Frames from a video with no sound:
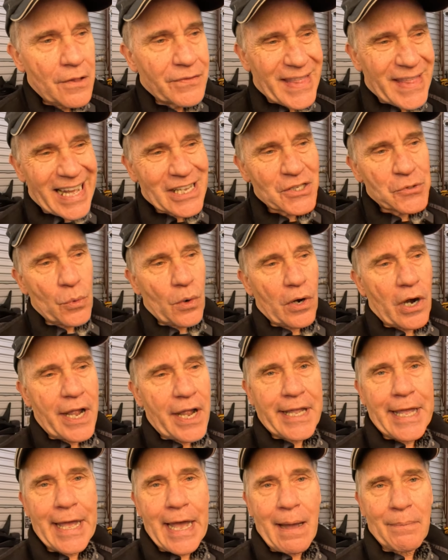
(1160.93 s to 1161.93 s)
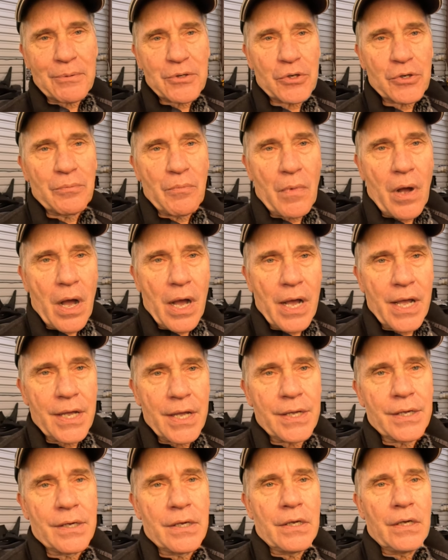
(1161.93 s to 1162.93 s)
That's where I capture
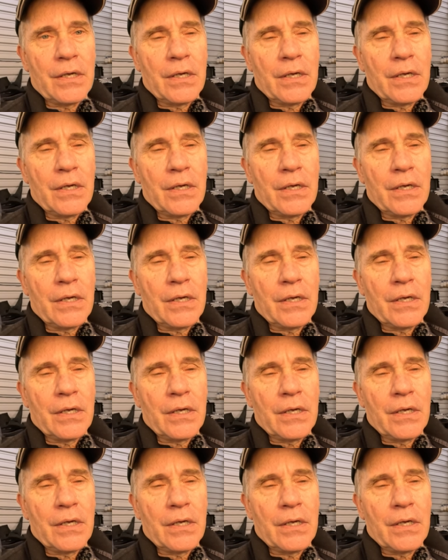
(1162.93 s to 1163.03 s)
my